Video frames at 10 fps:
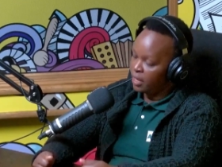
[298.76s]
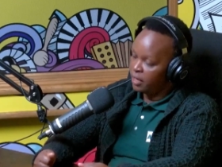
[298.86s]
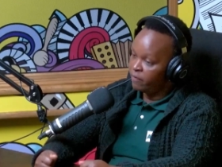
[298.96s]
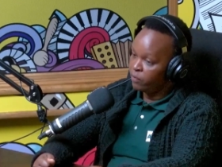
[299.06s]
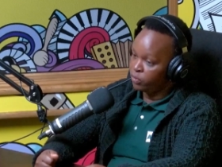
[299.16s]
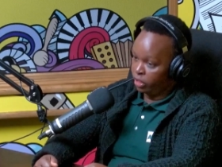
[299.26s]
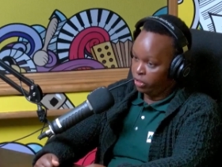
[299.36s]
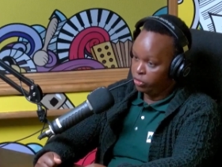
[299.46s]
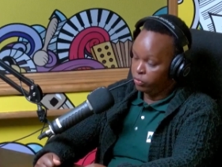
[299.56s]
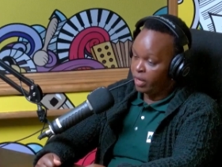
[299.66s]
i love what
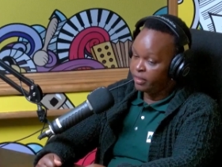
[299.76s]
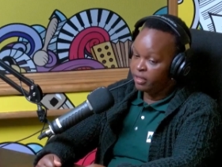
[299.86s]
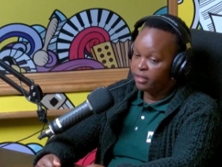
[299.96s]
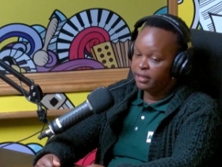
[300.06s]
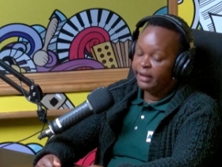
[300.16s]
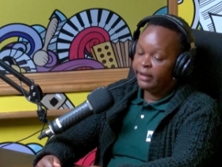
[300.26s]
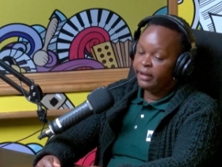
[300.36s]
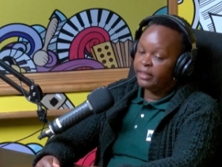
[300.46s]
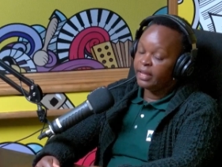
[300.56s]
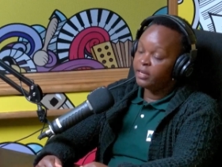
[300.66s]
i do i think mm.
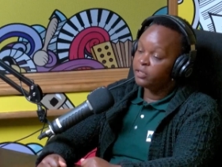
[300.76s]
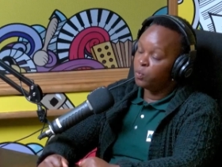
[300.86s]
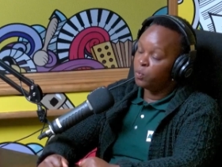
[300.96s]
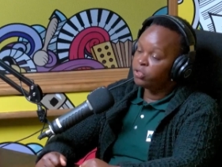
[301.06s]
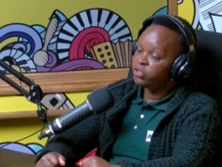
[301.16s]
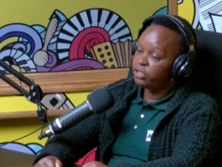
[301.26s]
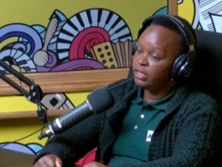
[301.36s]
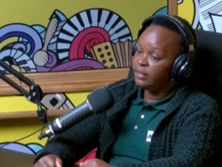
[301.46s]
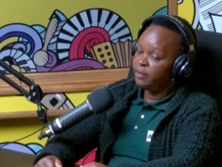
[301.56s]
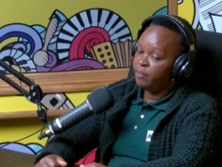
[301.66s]
that is what
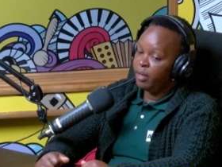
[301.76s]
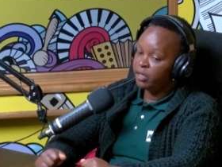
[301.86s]
really